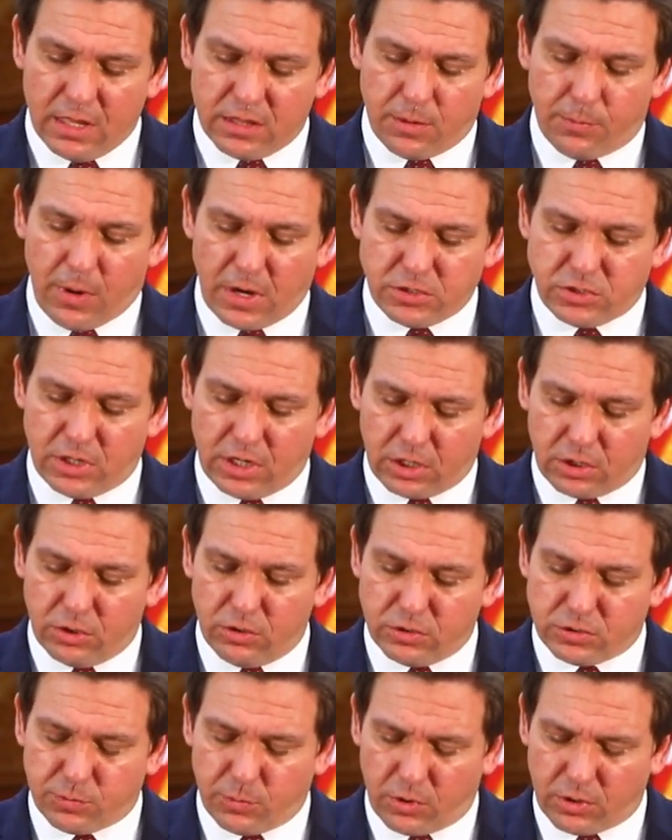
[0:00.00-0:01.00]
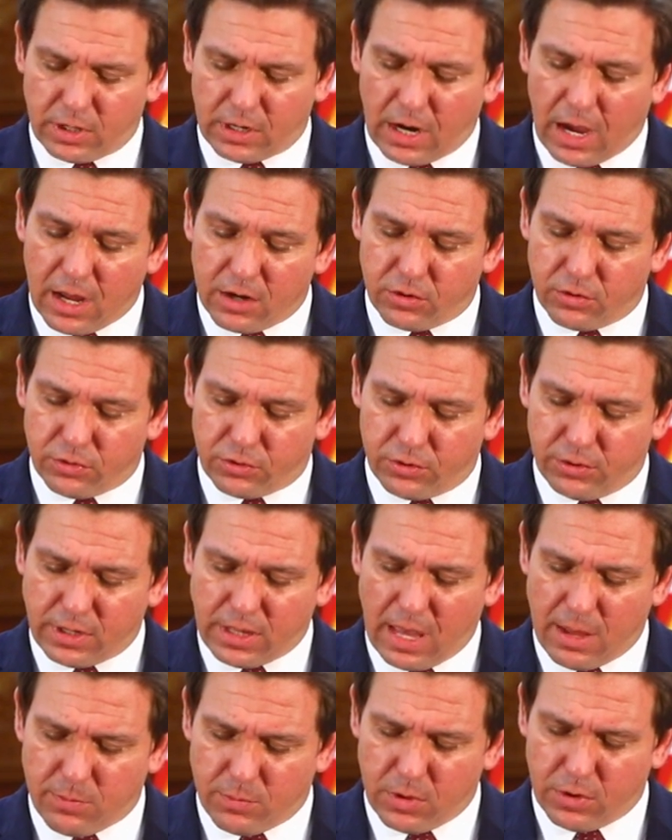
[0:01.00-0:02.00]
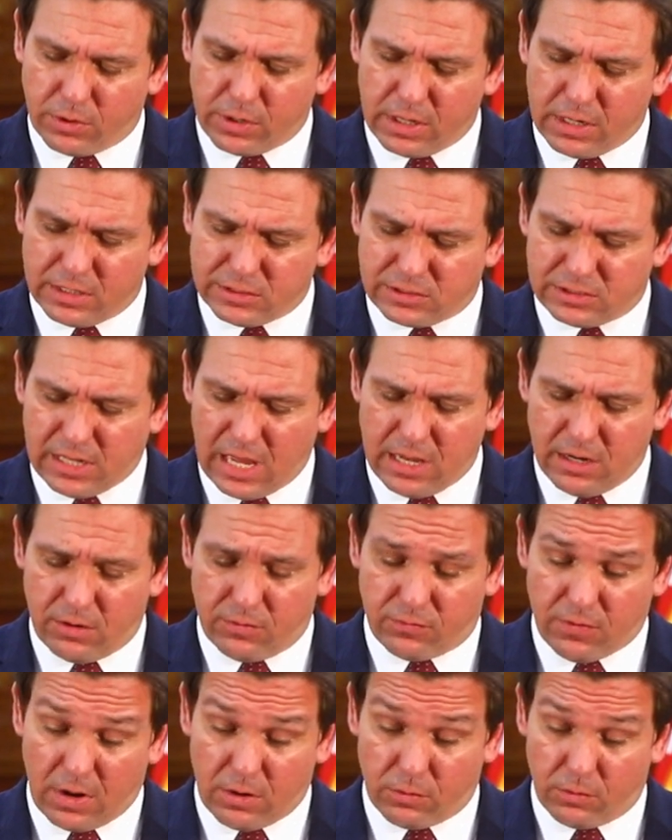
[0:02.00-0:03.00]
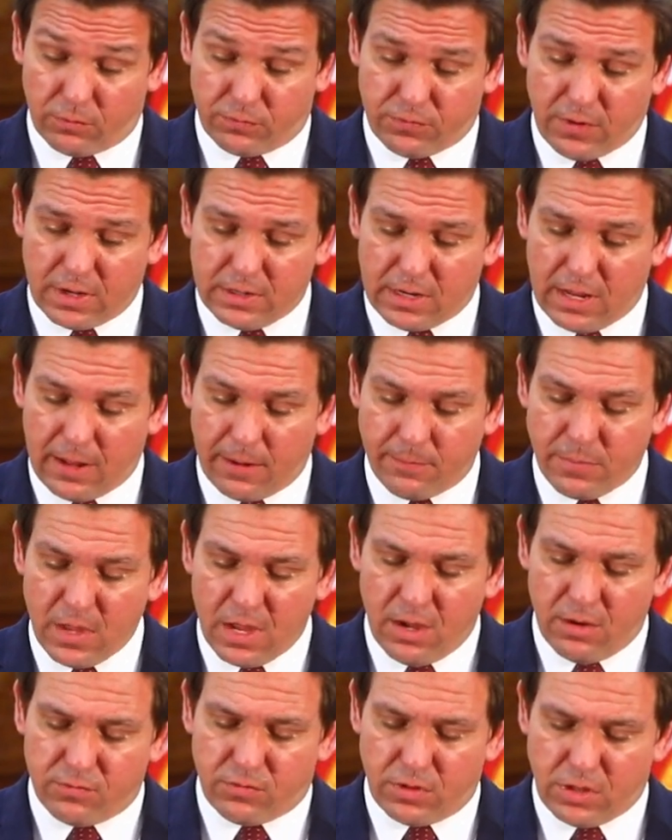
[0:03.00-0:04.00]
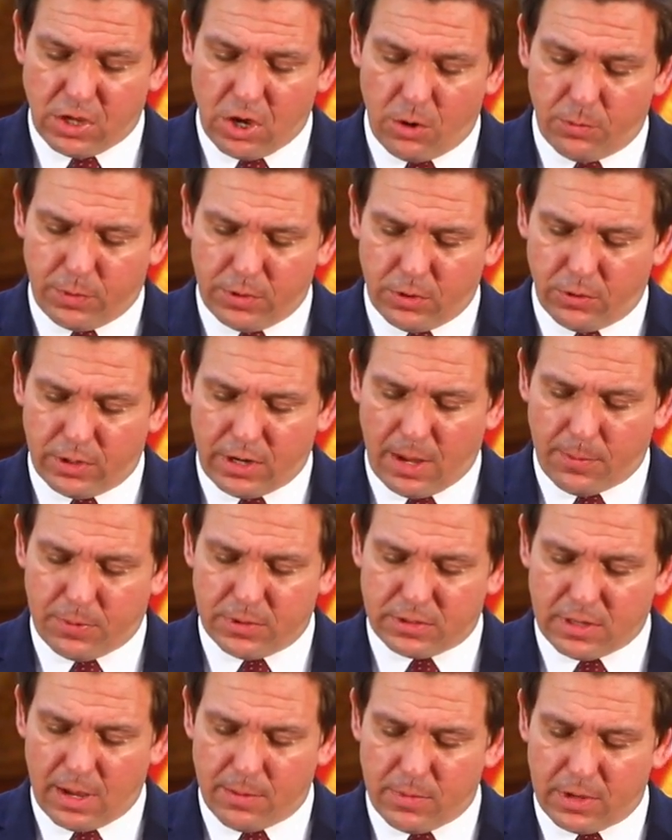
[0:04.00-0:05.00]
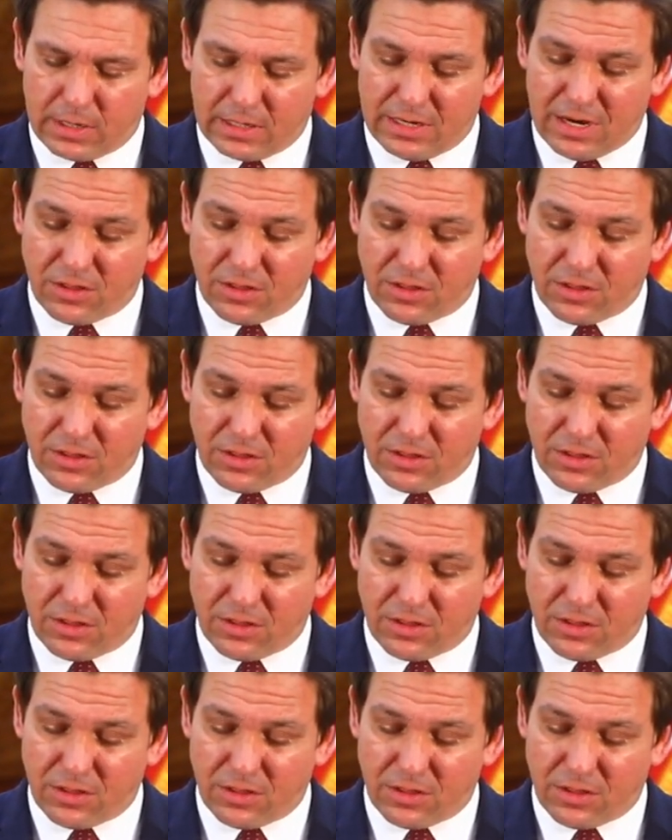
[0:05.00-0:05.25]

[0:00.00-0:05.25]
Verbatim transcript: The budget includes more than 138 million in state and federal funding for the opioid epidemic,